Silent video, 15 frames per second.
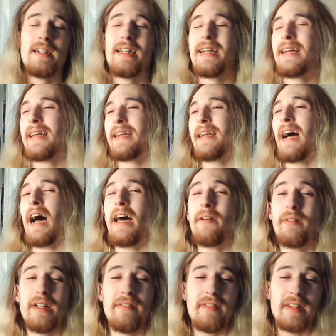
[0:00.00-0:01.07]
And I
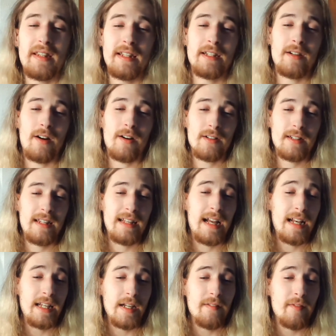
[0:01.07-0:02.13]
don't even think hardly
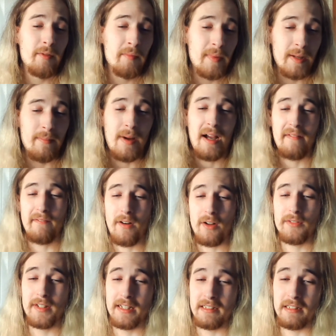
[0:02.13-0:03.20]
any of them have been my
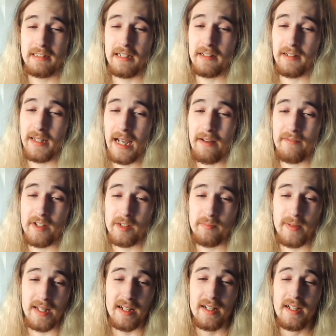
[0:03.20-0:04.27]
fault necessarily. I've just
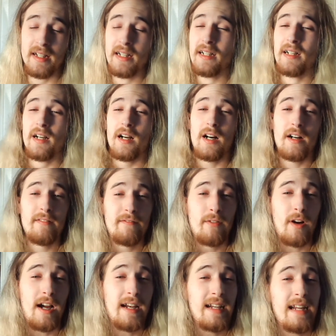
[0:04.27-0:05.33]
been
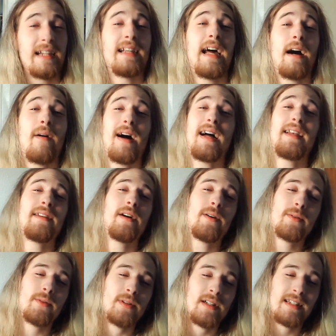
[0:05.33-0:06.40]
and now I
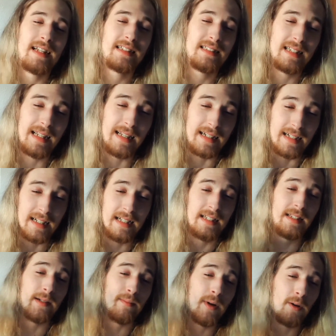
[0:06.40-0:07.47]
know that's like
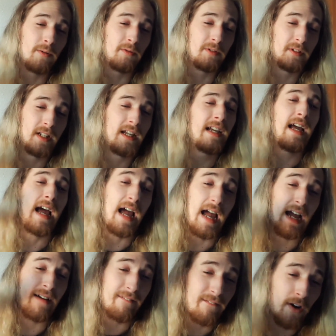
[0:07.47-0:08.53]
the most
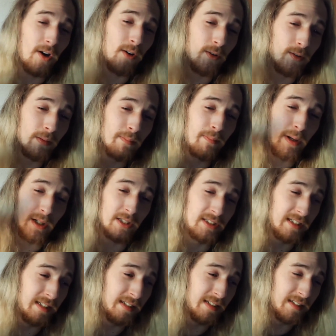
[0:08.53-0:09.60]
at fault
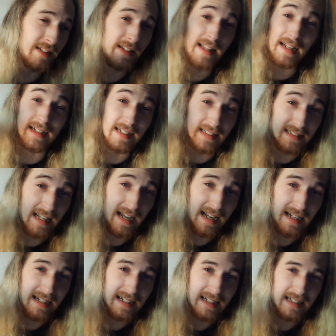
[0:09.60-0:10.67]
person thing to
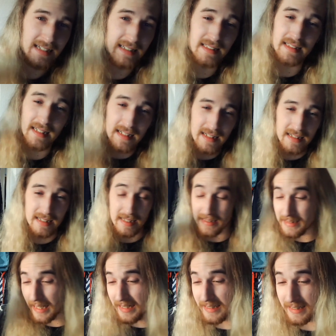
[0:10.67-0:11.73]
say, is to
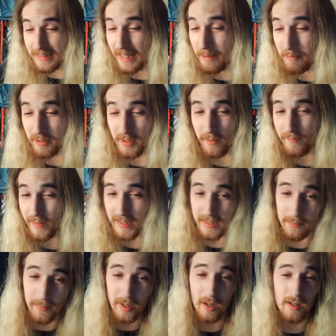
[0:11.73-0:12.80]
say that they was the
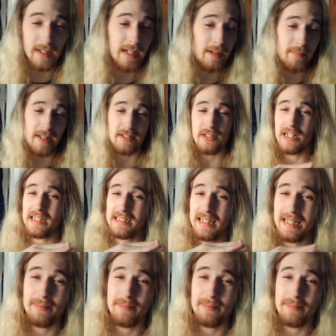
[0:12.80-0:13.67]
victim and all. And I'm not trying to say I'm